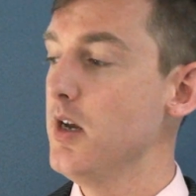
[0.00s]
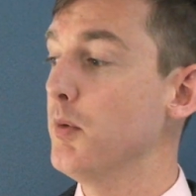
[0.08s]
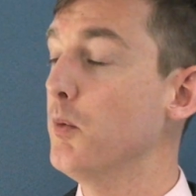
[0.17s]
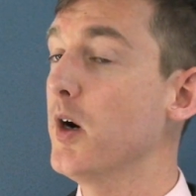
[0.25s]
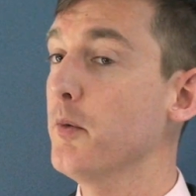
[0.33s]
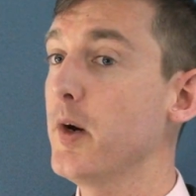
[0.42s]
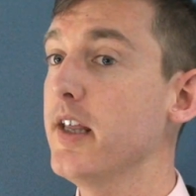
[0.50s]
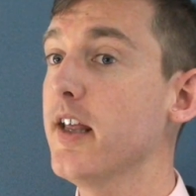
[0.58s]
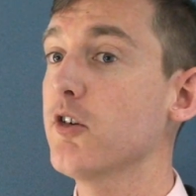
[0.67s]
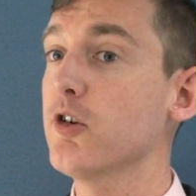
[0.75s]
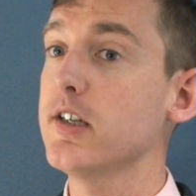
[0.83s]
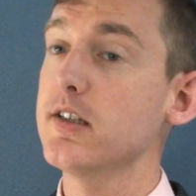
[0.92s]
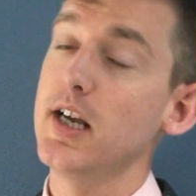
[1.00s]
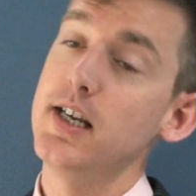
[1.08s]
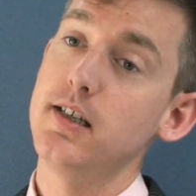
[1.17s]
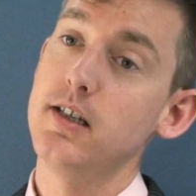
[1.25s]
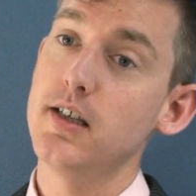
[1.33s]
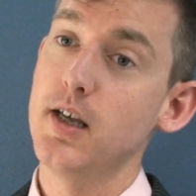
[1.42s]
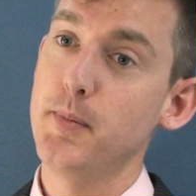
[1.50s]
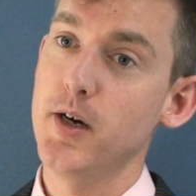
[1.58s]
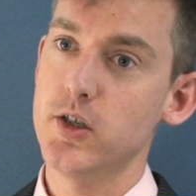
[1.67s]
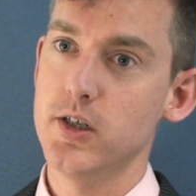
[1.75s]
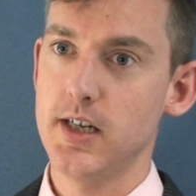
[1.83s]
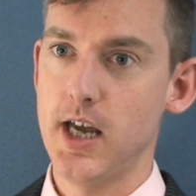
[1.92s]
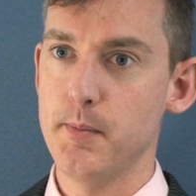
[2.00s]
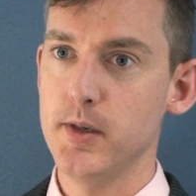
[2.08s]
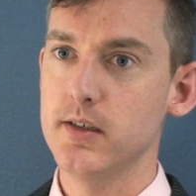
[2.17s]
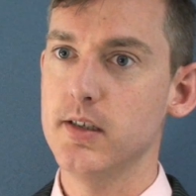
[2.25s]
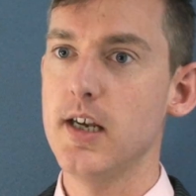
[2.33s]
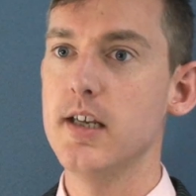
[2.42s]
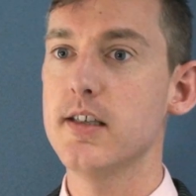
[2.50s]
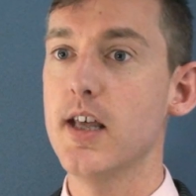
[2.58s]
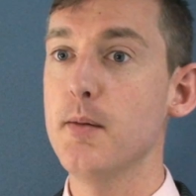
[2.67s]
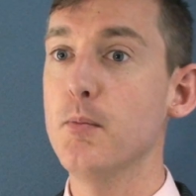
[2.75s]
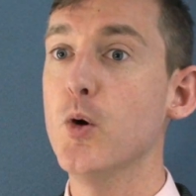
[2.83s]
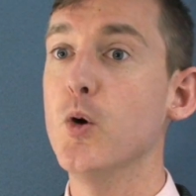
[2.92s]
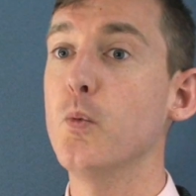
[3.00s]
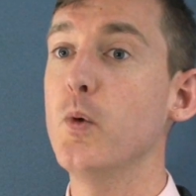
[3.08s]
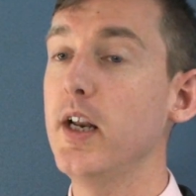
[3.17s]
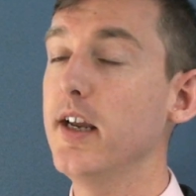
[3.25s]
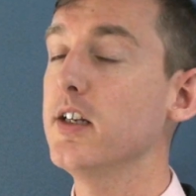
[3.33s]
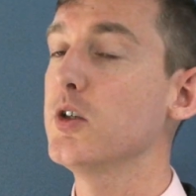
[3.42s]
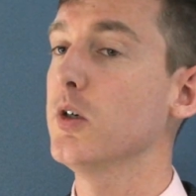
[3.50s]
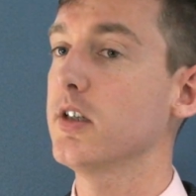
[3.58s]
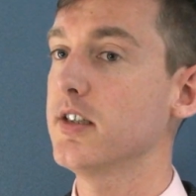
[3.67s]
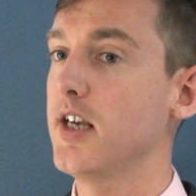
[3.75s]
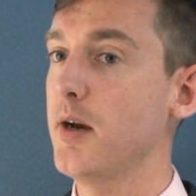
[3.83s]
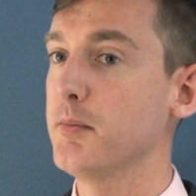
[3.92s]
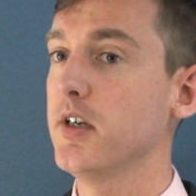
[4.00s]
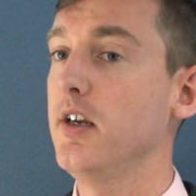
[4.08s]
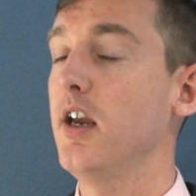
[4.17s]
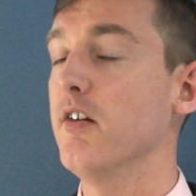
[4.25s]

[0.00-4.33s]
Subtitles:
But one way that translates into their purchasing habits is they're more willing to accept